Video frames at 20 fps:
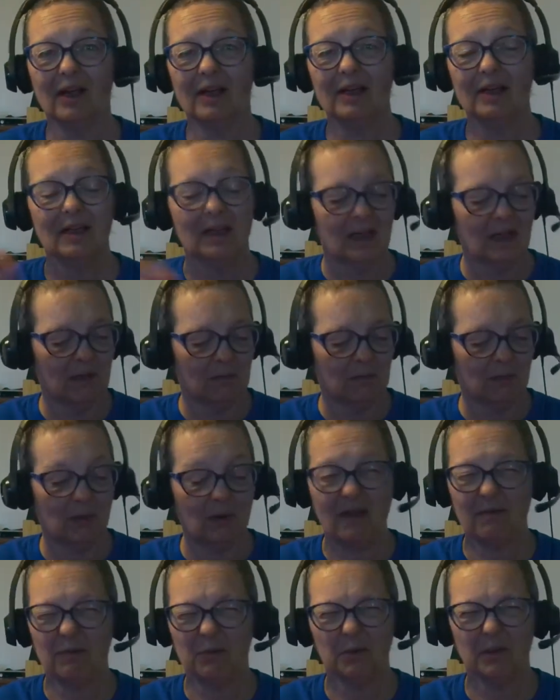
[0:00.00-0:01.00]
right? But
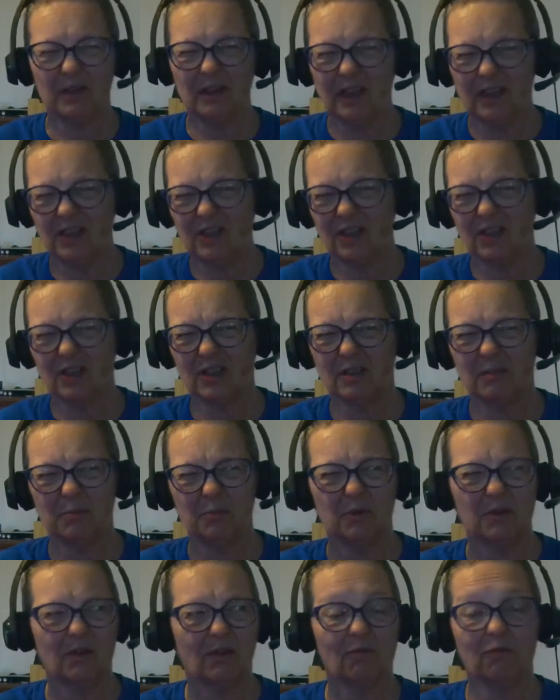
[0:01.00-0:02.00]
we have a
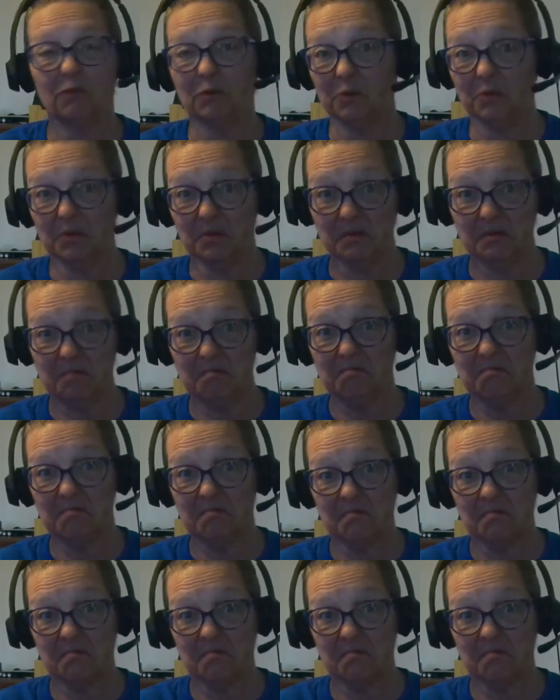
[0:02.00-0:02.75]
relationship with food.